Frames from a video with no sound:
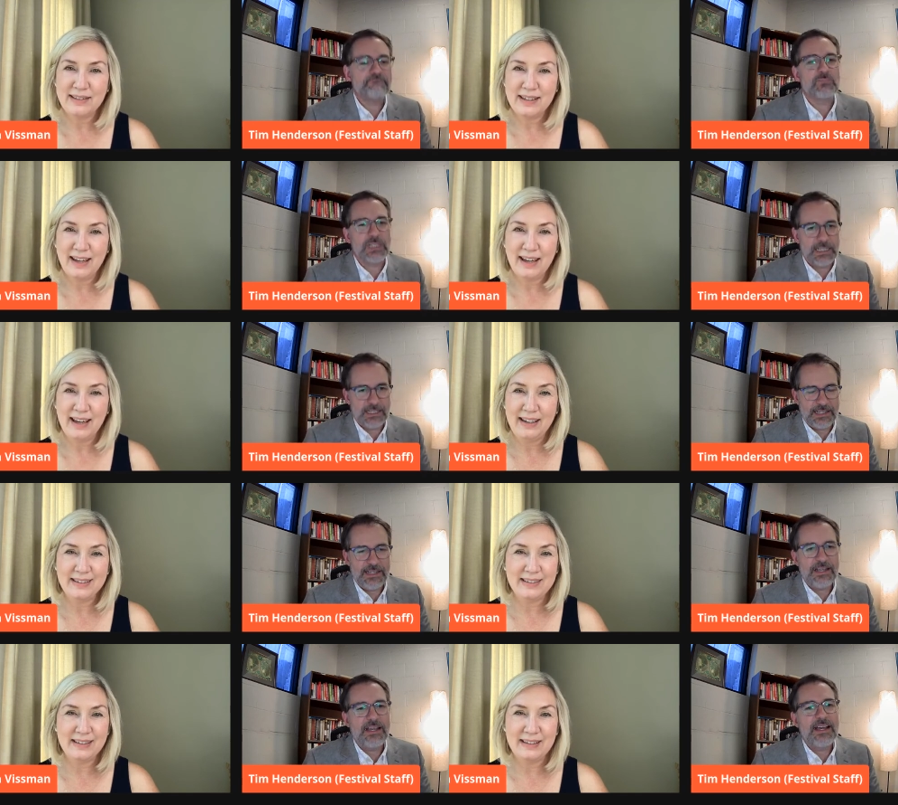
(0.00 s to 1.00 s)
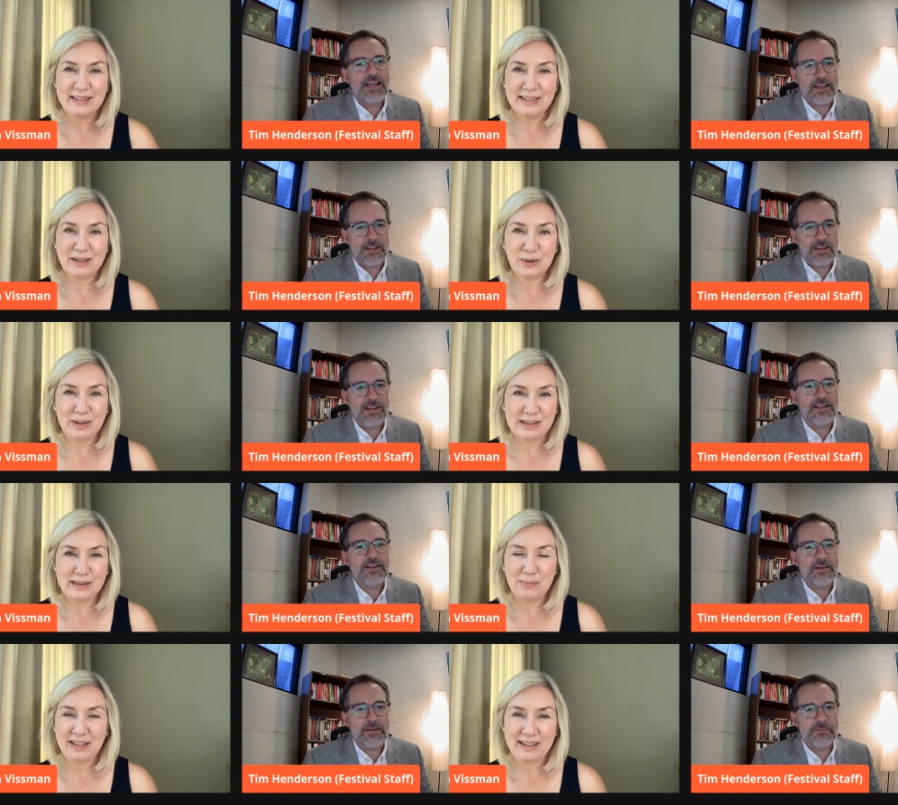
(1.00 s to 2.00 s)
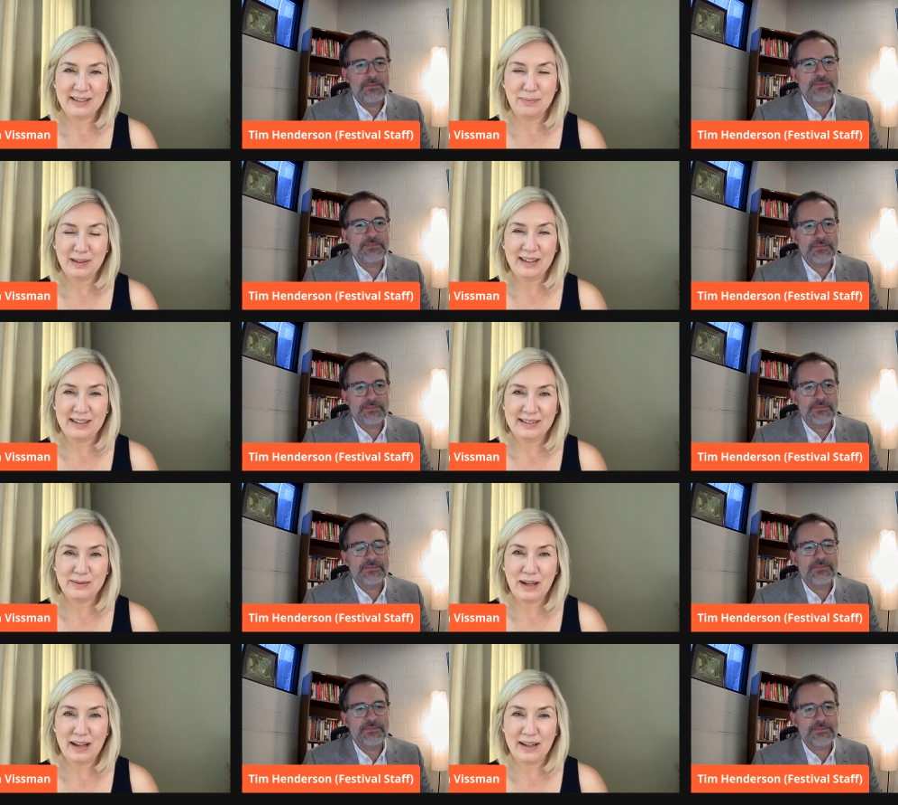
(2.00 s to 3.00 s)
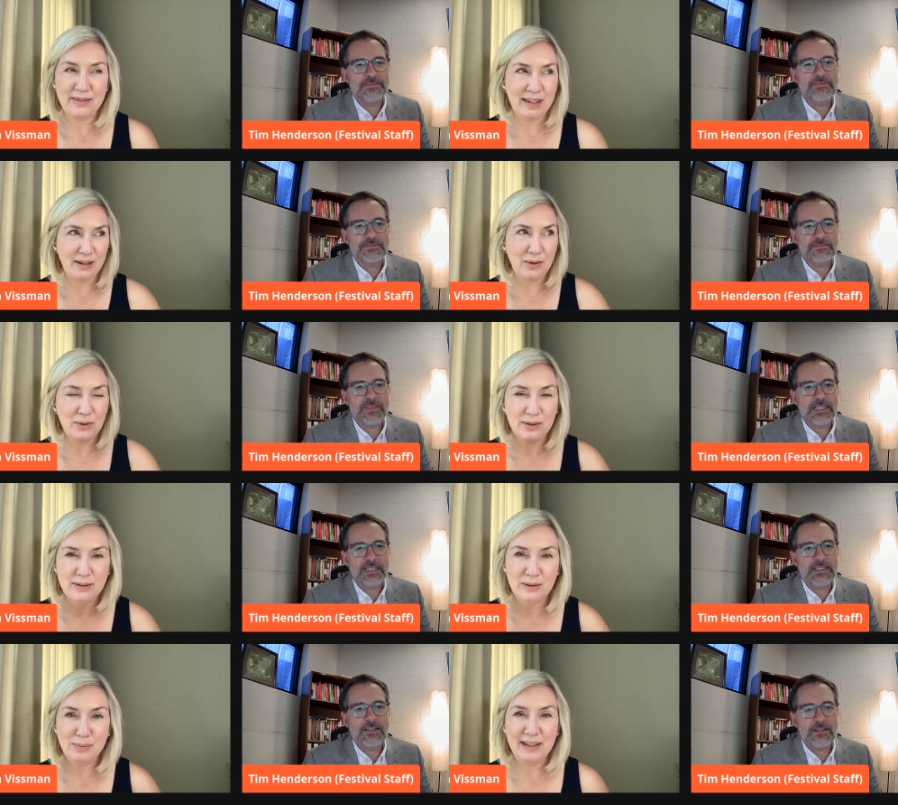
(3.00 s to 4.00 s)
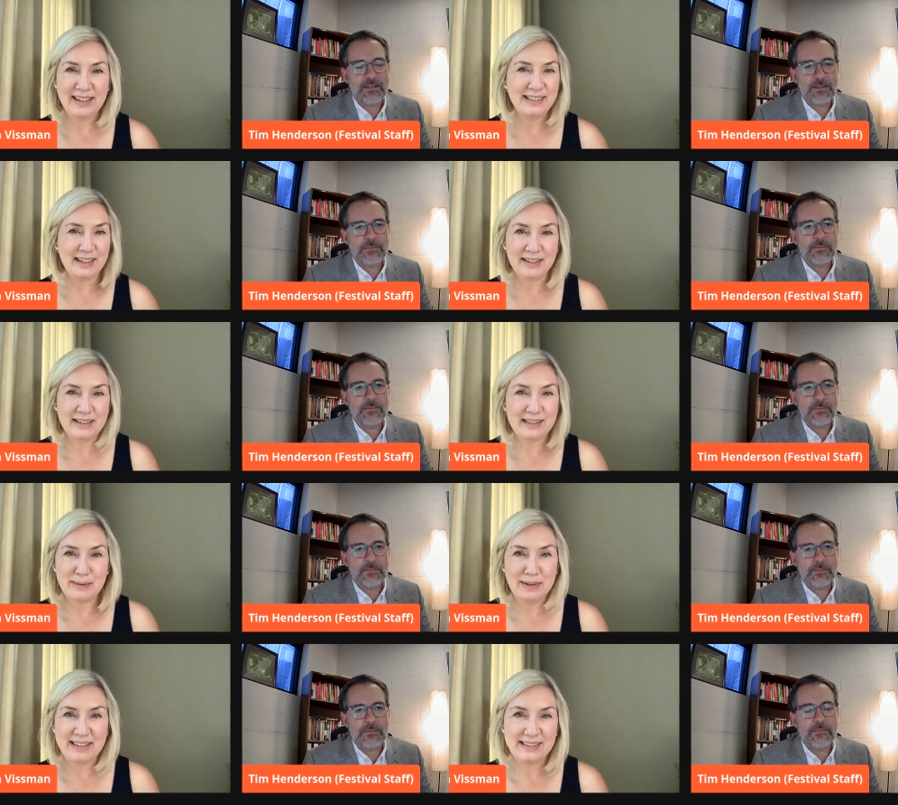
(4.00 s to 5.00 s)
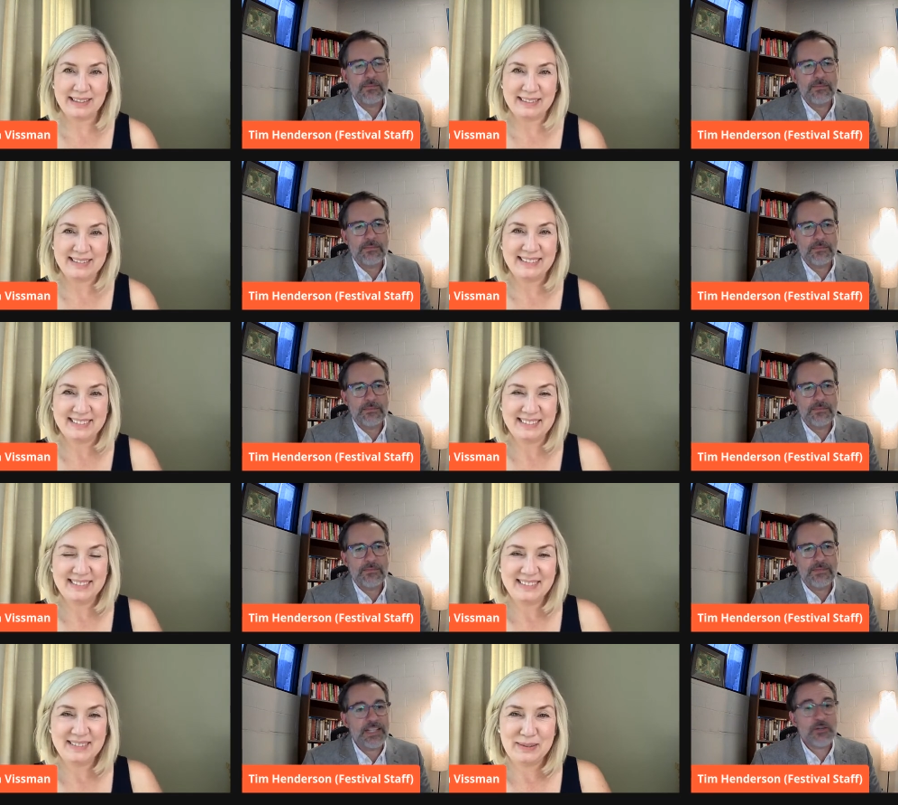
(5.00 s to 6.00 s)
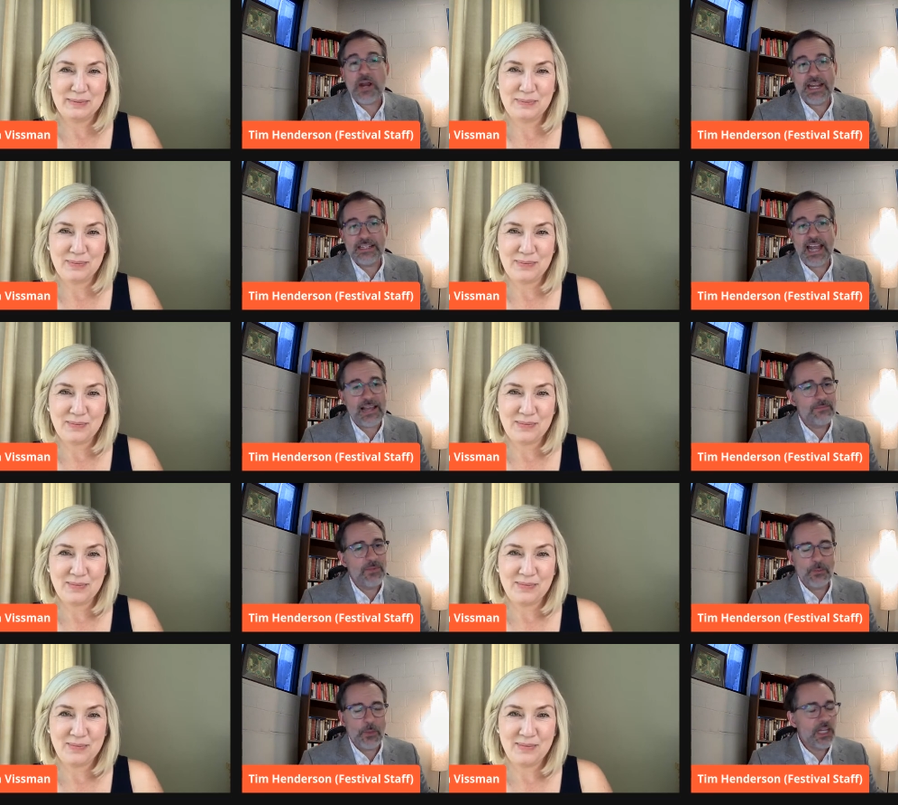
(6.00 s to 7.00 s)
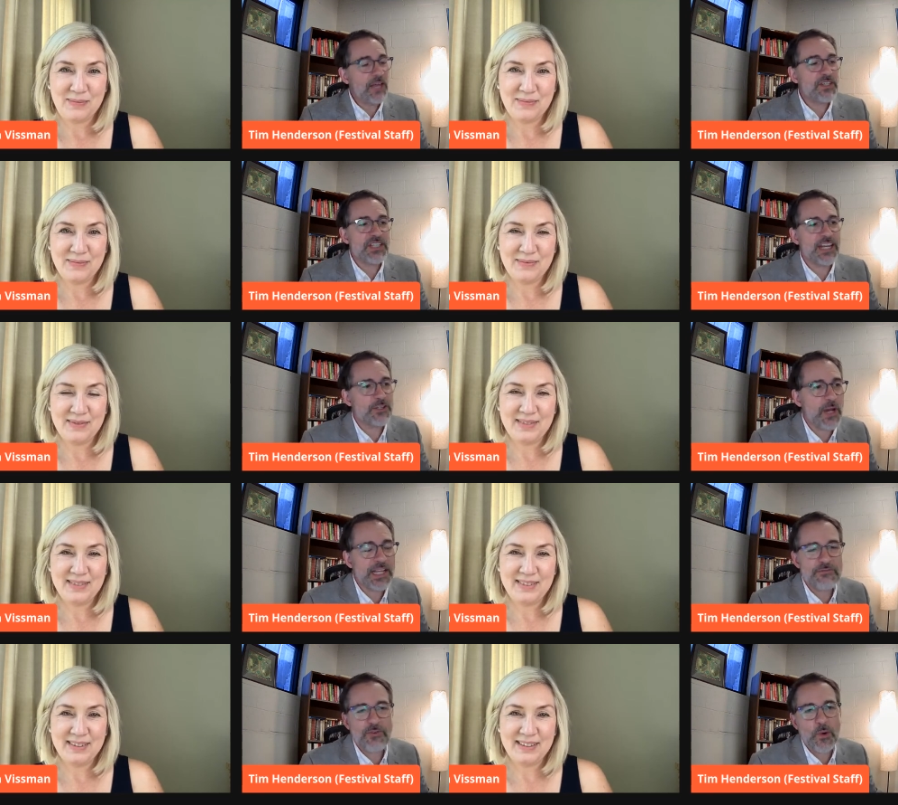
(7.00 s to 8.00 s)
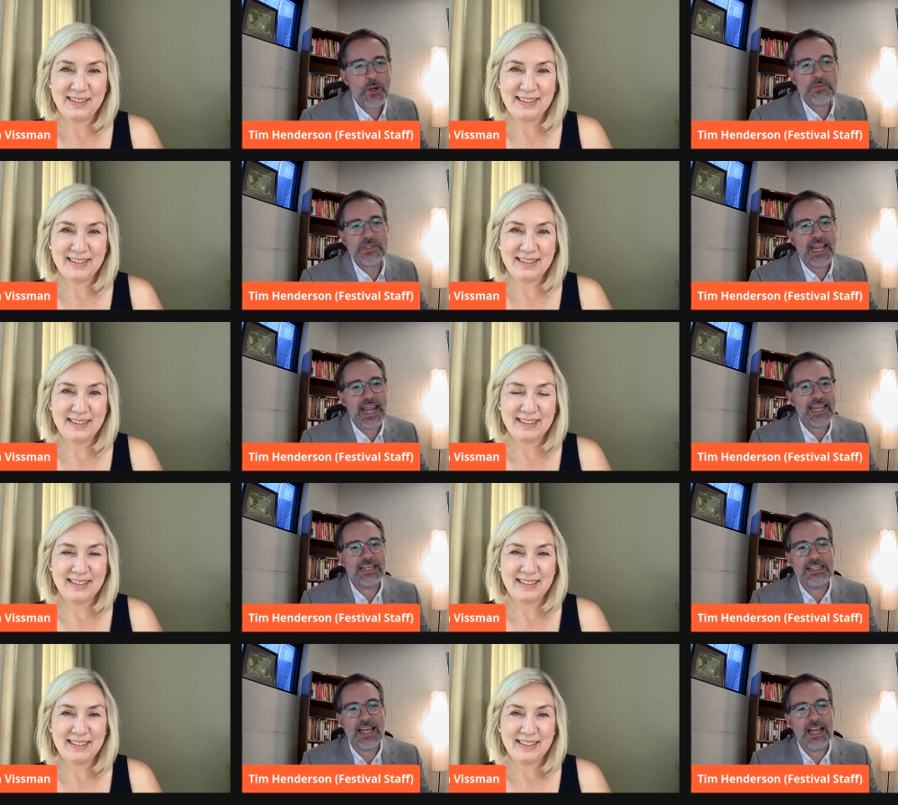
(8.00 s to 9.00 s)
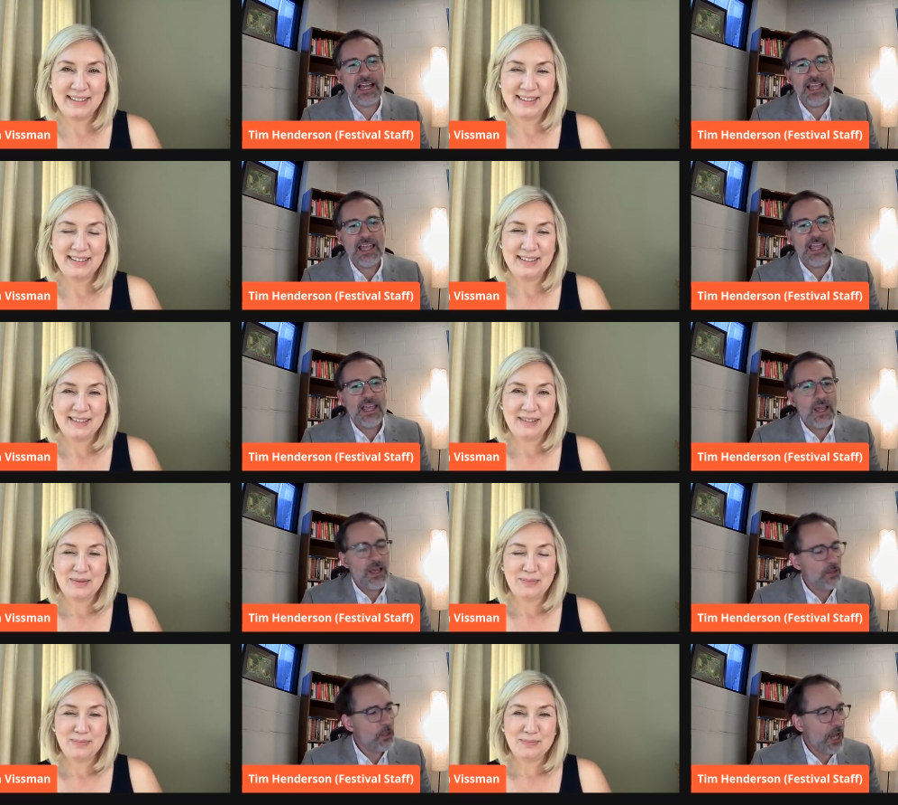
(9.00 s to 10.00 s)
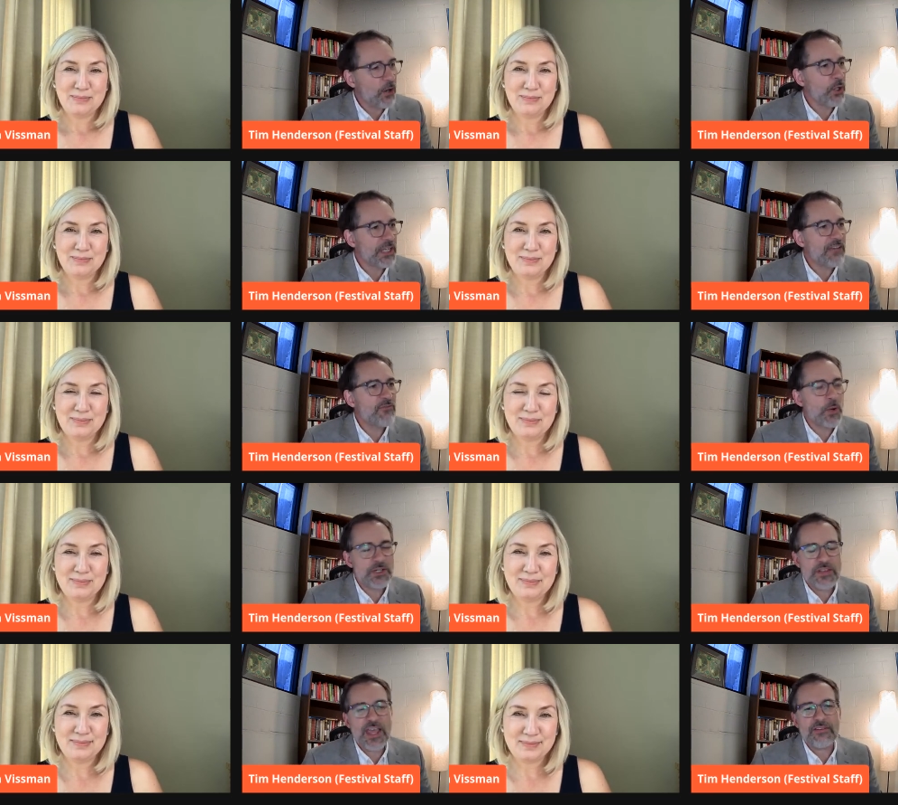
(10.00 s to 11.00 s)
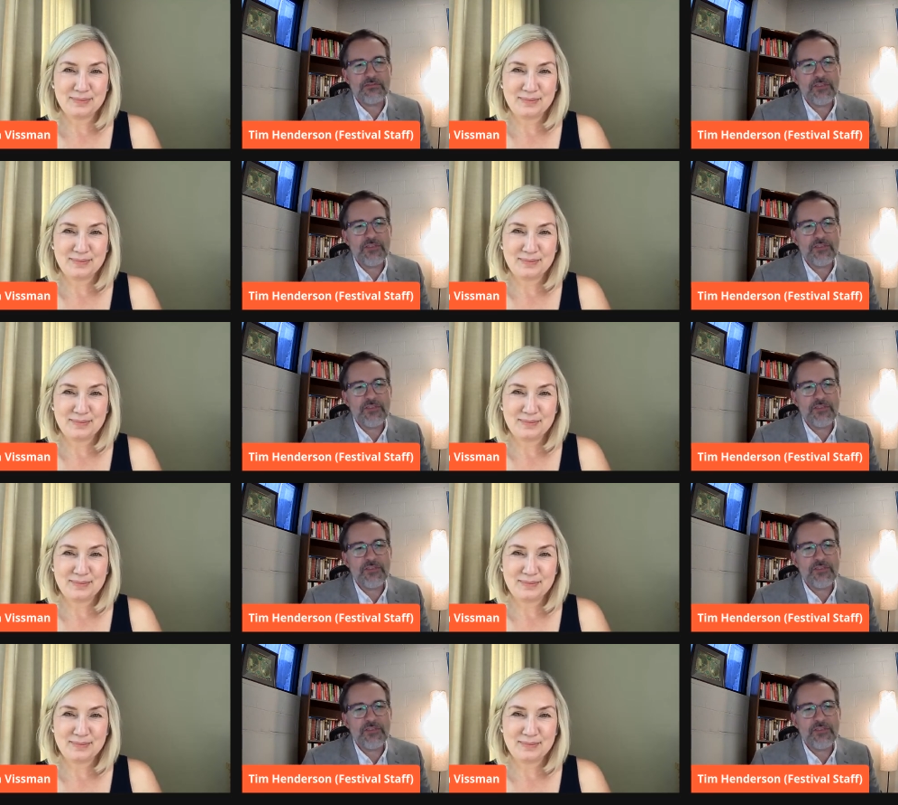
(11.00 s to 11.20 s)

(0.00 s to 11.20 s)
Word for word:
Speaker 1: outside and it's in a great place. Uh, that whole little plaza area is amazing.
Speaker 2: It's great. Yeah. We, we love to see it transformed and, uh, are looking forward to that